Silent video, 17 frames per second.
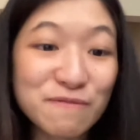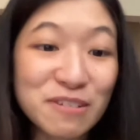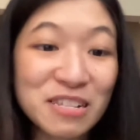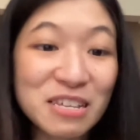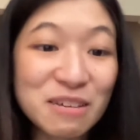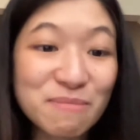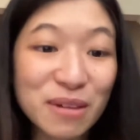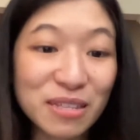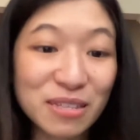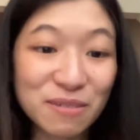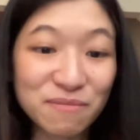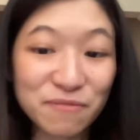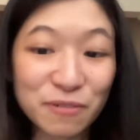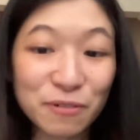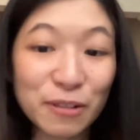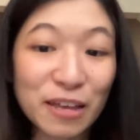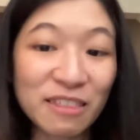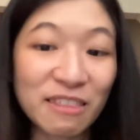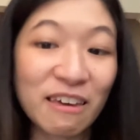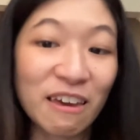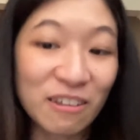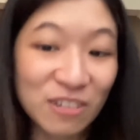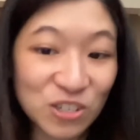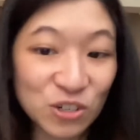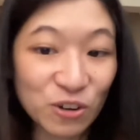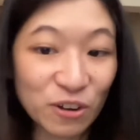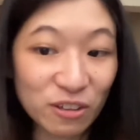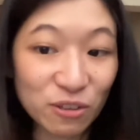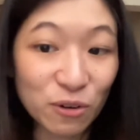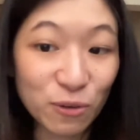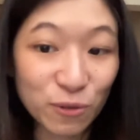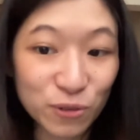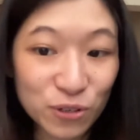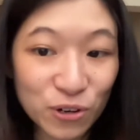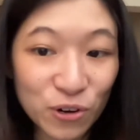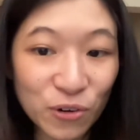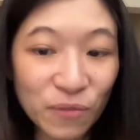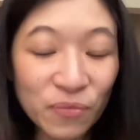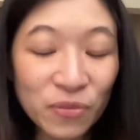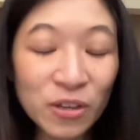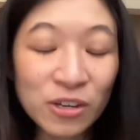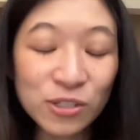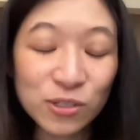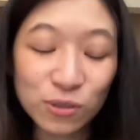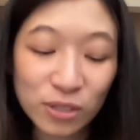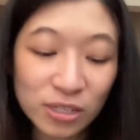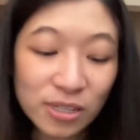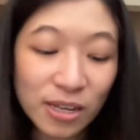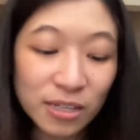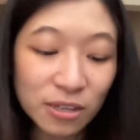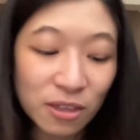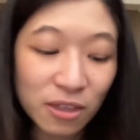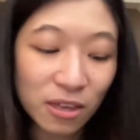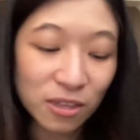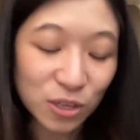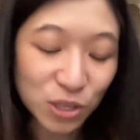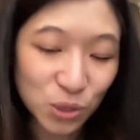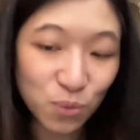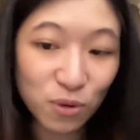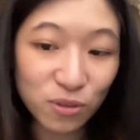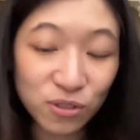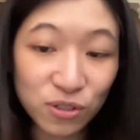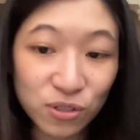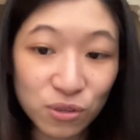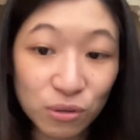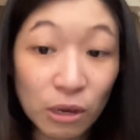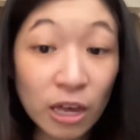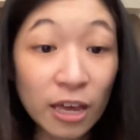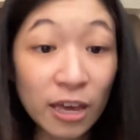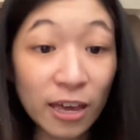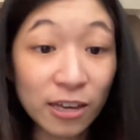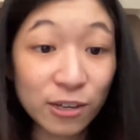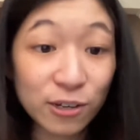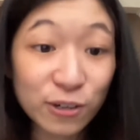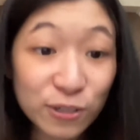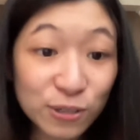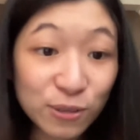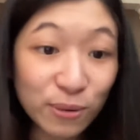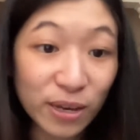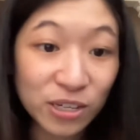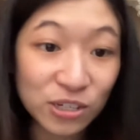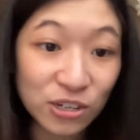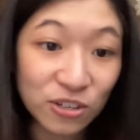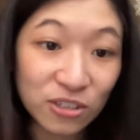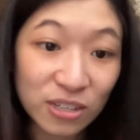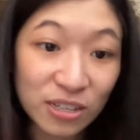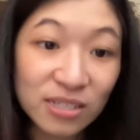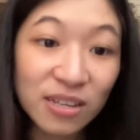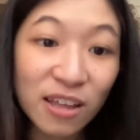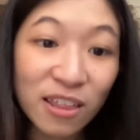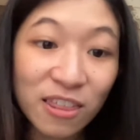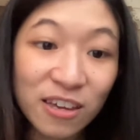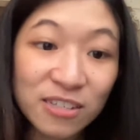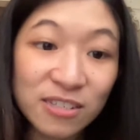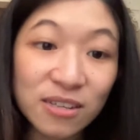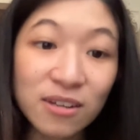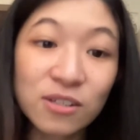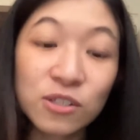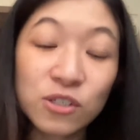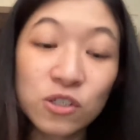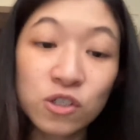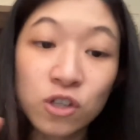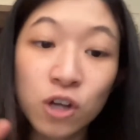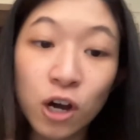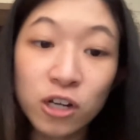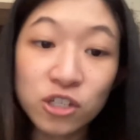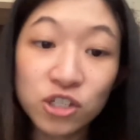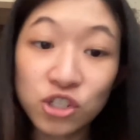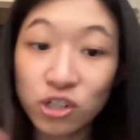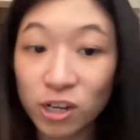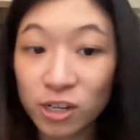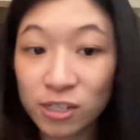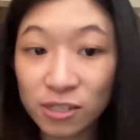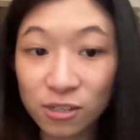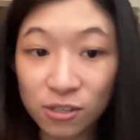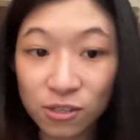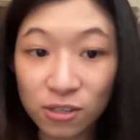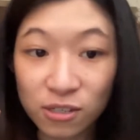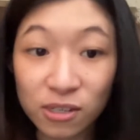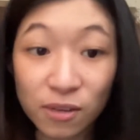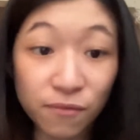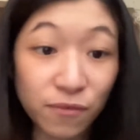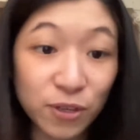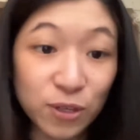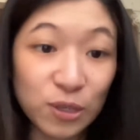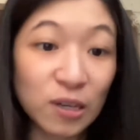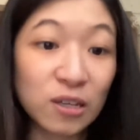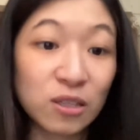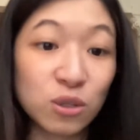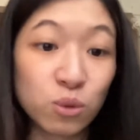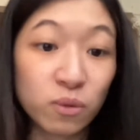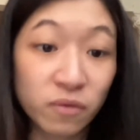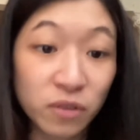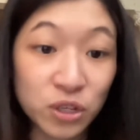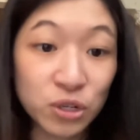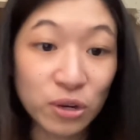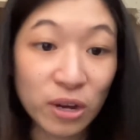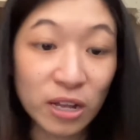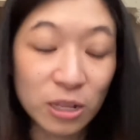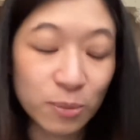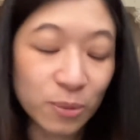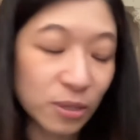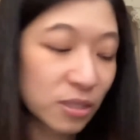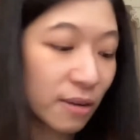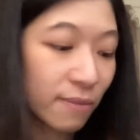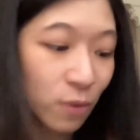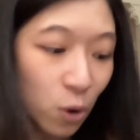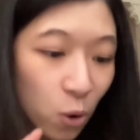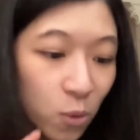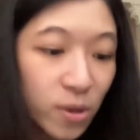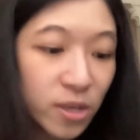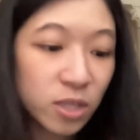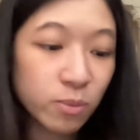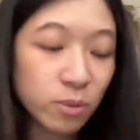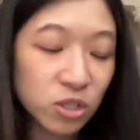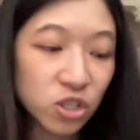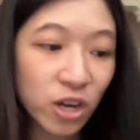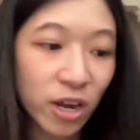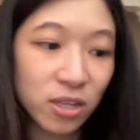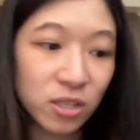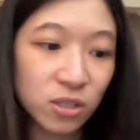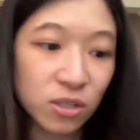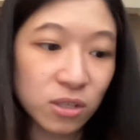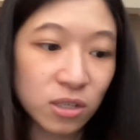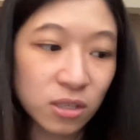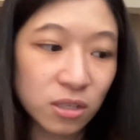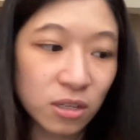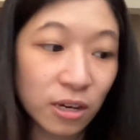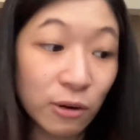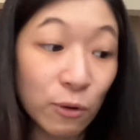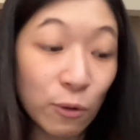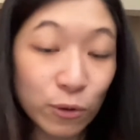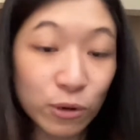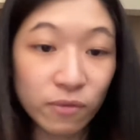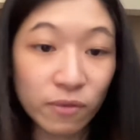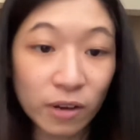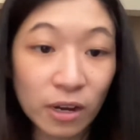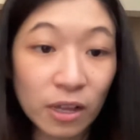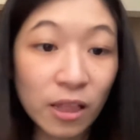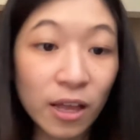really make them feel like they're enjoying the whole show. So these are the things that you want to do. And call to action. These are things that is not just something you can do with visual elements. I've always been trying to tell all of our